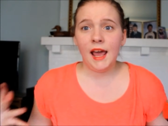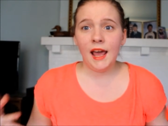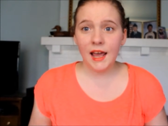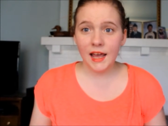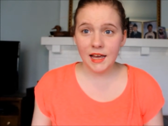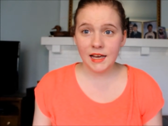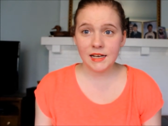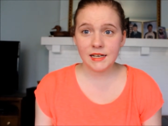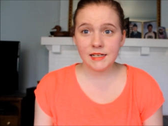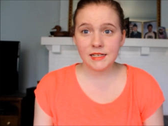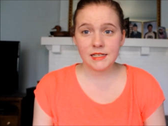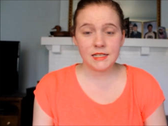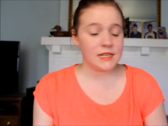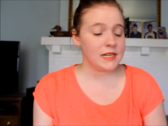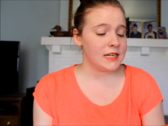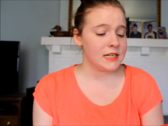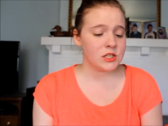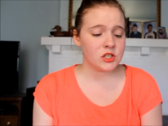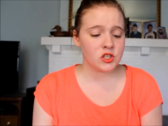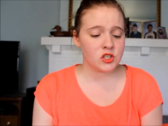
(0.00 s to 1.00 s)
and
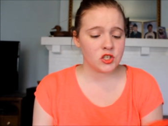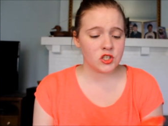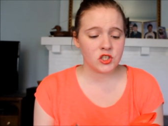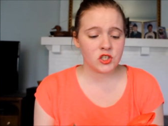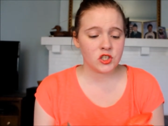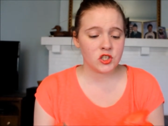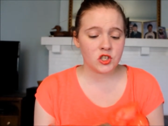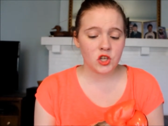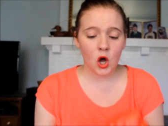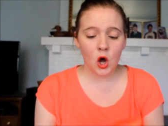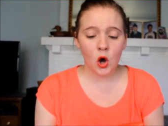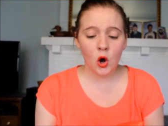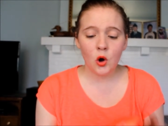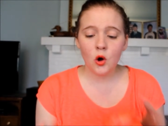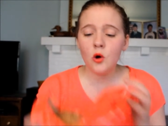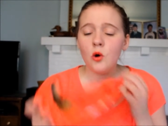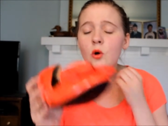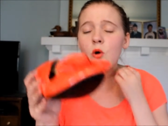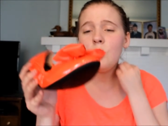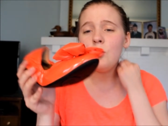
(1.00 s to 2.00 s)
it's just
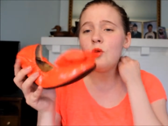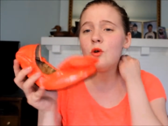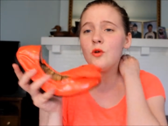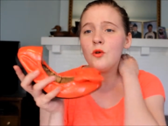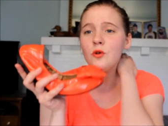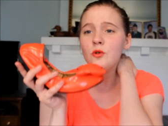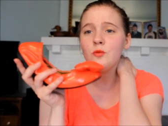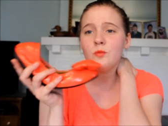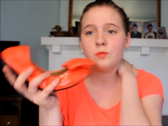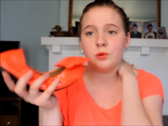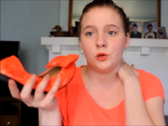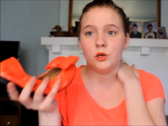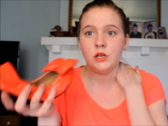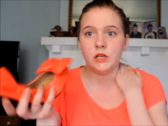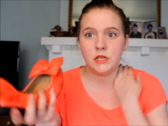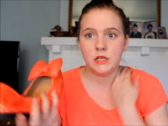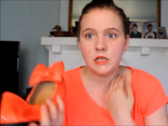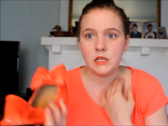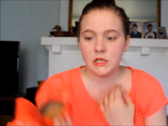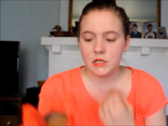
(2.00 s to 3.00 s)
so
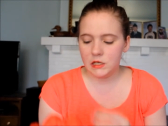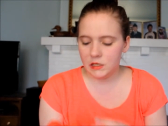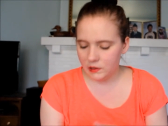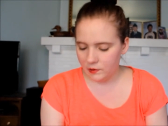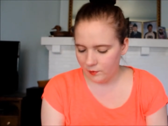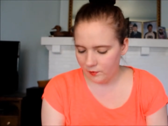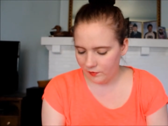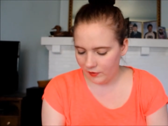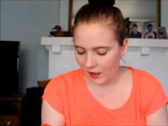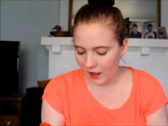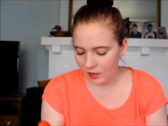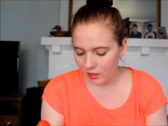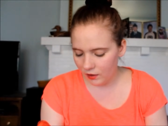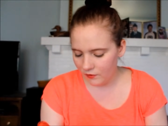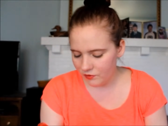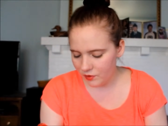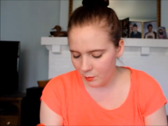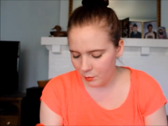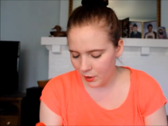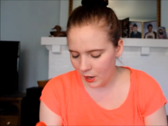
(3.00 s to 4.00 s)
pretty. I
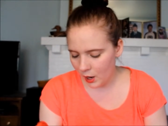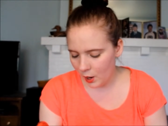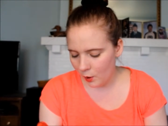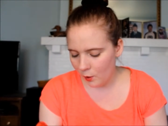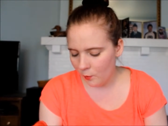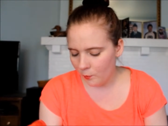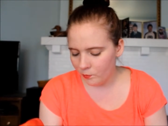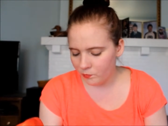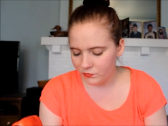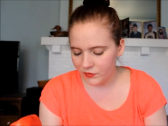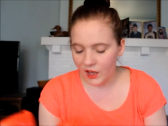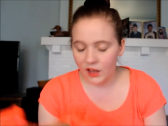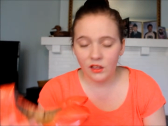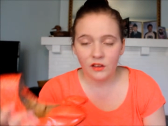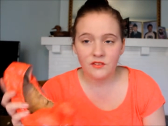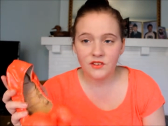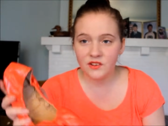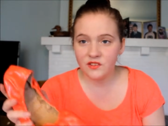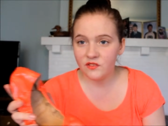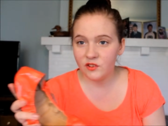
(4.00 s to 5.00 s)
love the bow. I
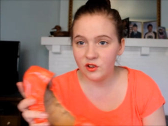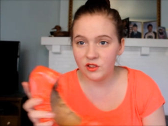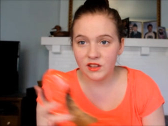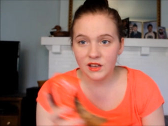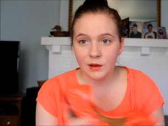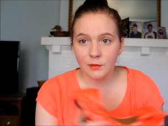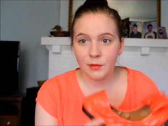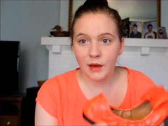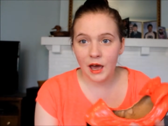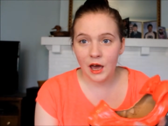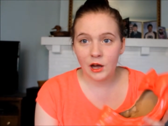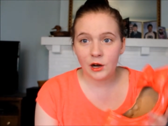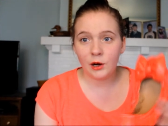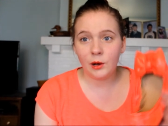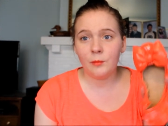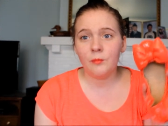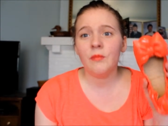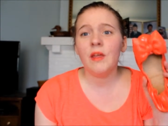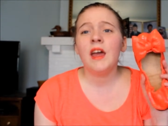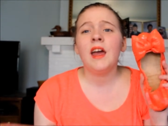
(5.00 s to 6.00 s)
love everything about
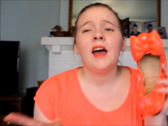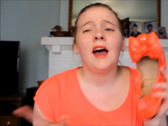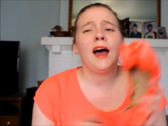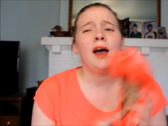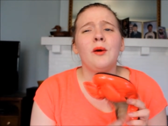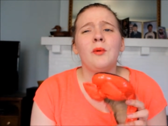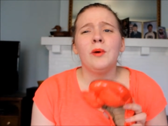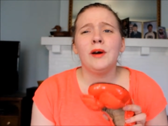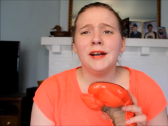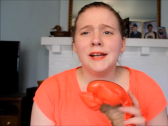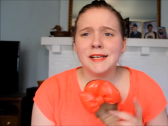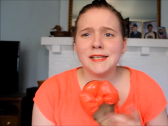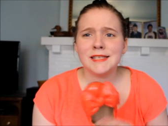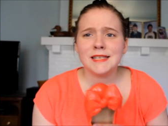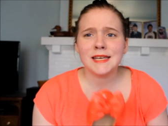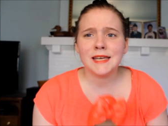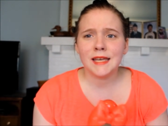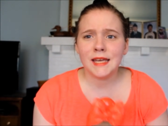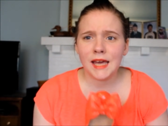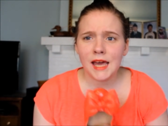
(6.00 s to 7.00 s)
them. I wanted
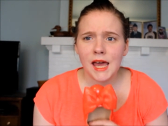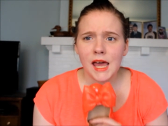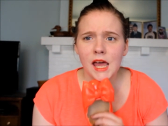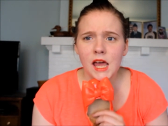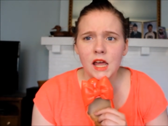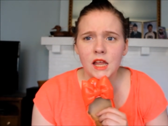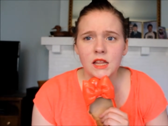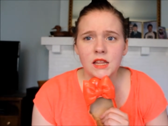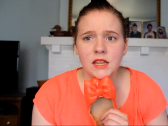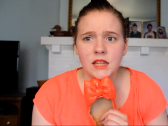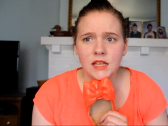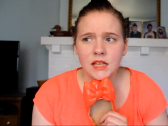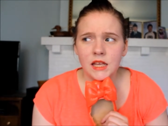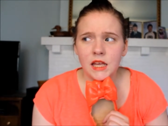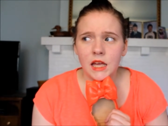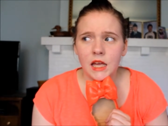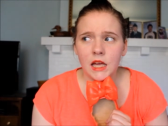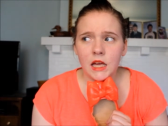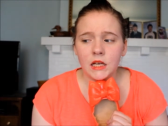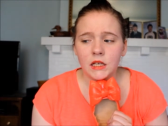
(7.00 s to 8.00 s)
to get
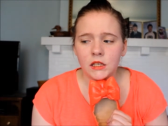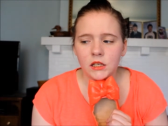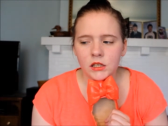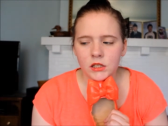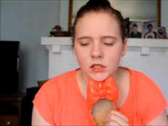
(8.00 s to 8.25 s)
the